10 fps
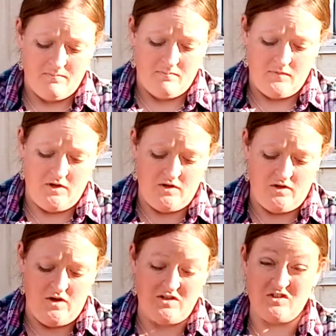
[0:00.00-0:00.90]
you
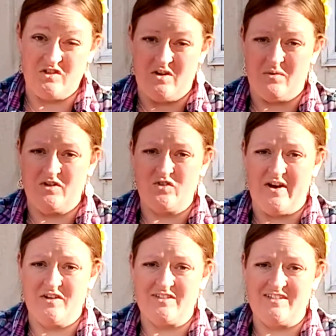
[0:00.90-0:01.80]
also do not want to dry
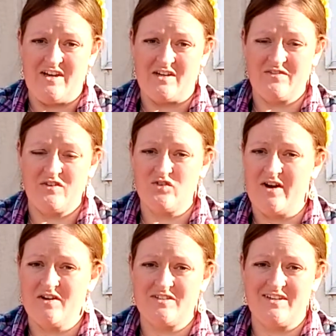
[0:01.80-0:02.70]
your seeds out, because if you dry
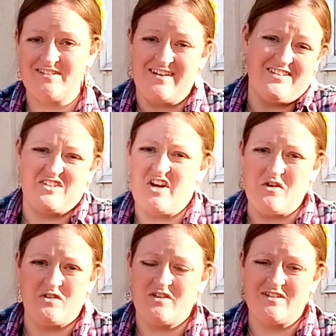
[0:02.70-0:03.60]
your seeds out, they're
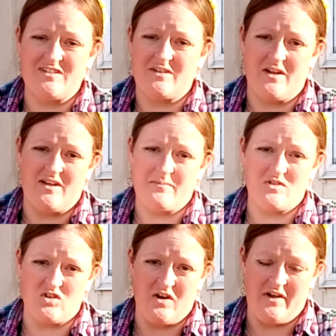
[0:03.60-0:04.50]
toast. You're just going to end up
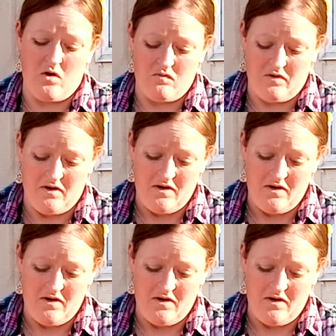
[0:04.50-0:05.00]
starting over.